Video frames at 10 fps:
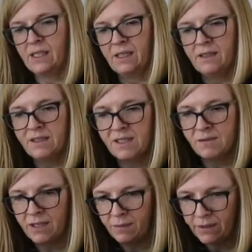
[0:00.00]
this is
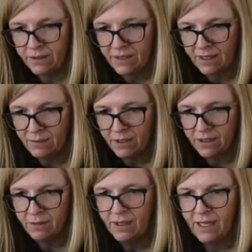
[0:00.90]
where your blue tack might come in